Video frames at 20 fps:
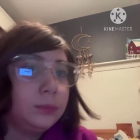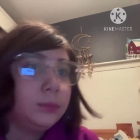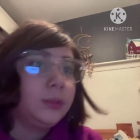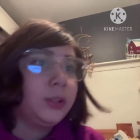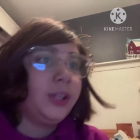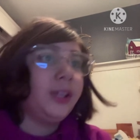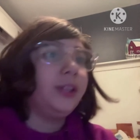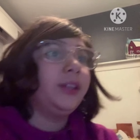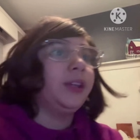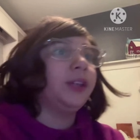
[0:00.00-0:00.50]

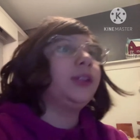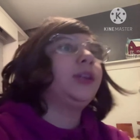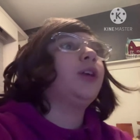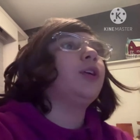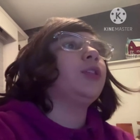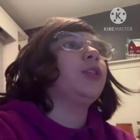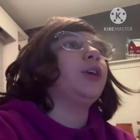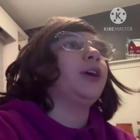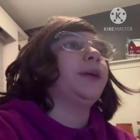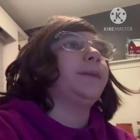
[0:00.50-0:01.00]
he did
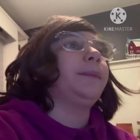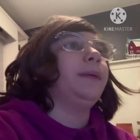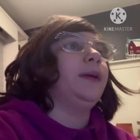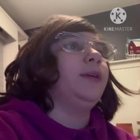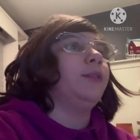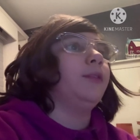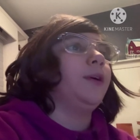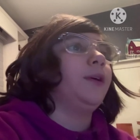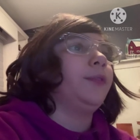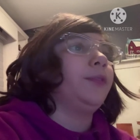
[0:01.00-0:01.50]

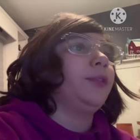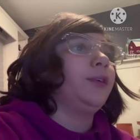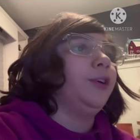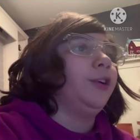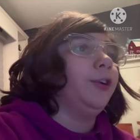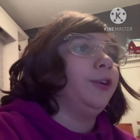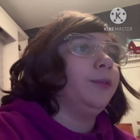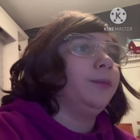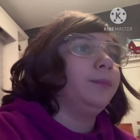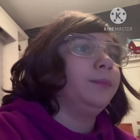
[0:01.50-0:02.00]
clickbait right
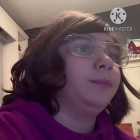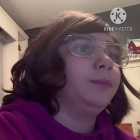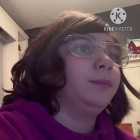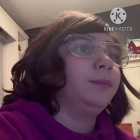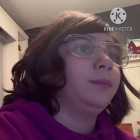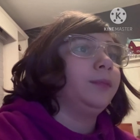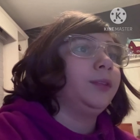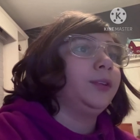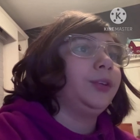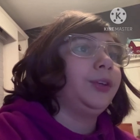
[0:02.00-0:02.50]
there.
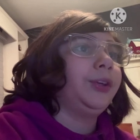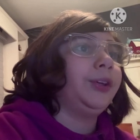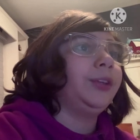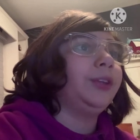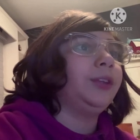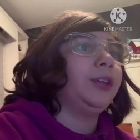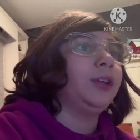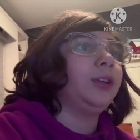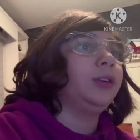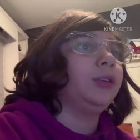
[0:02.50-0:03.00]
He
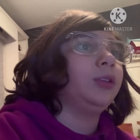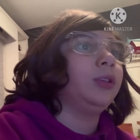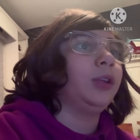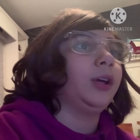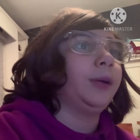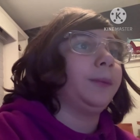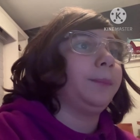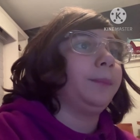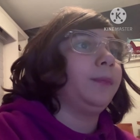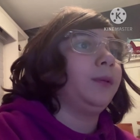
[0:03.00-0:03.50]
did
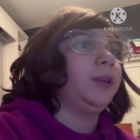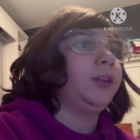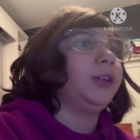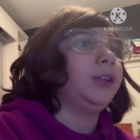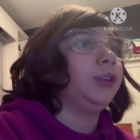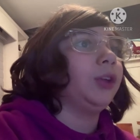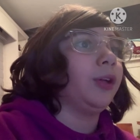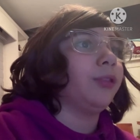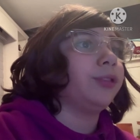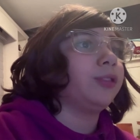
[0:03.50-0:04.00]
click. He
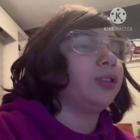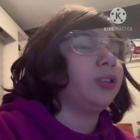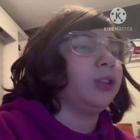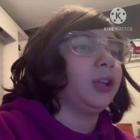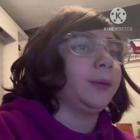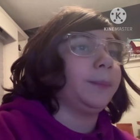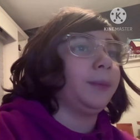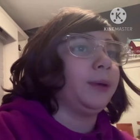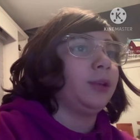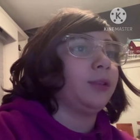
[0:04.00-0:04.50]
does
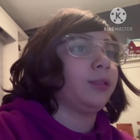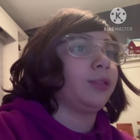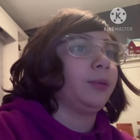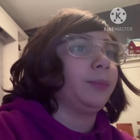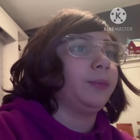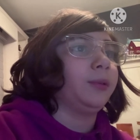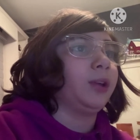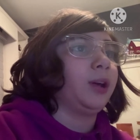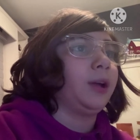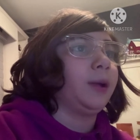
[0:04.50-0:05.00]
clickbait
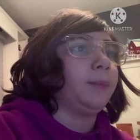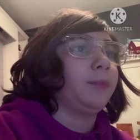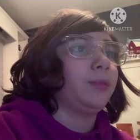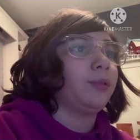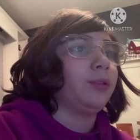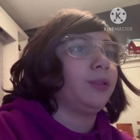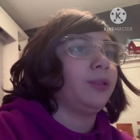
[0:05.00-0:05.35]
sometimes.